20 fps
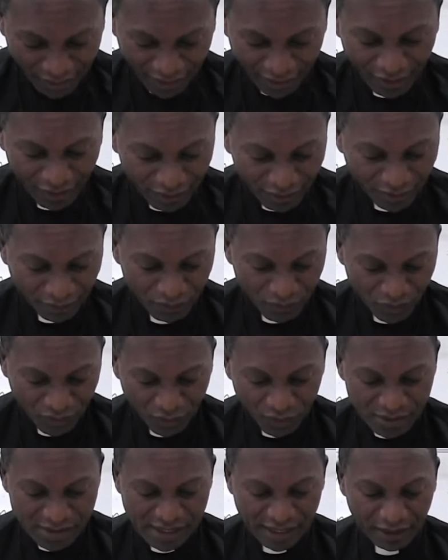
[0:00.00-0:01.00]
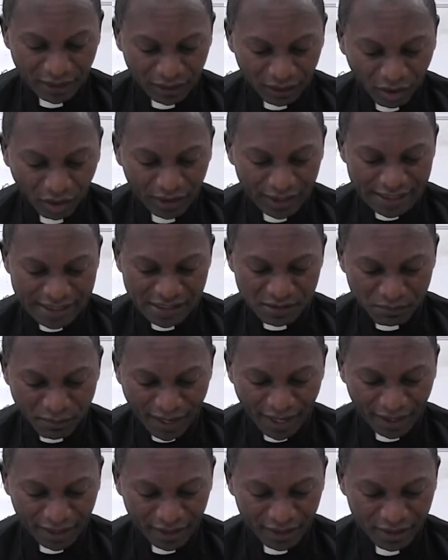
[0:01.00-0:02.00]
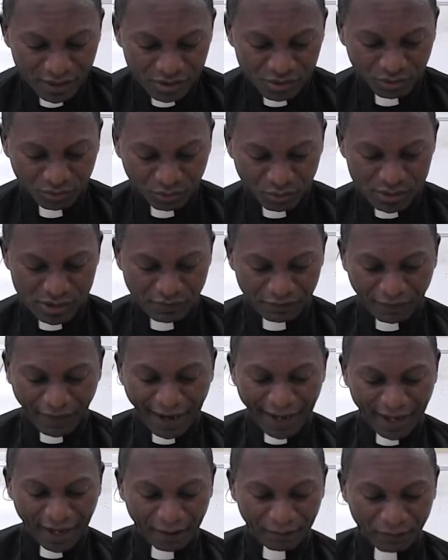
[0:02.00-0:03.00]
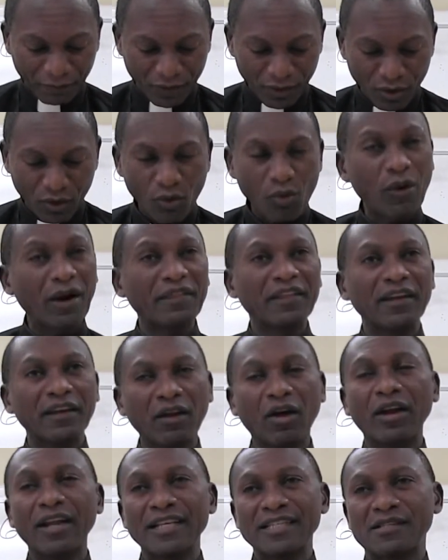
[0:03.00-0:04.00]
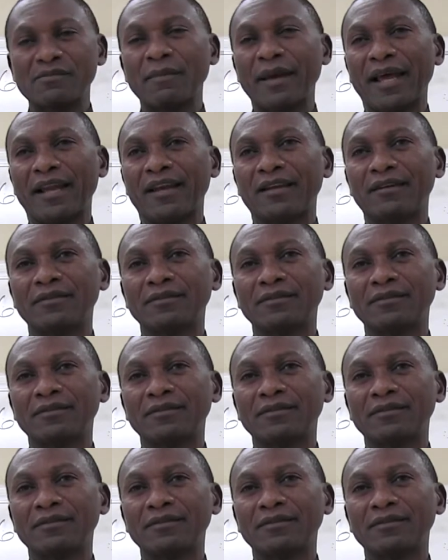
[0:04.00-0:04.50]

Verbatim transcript: killed using lawless men to crucify him. Who are the lawless men?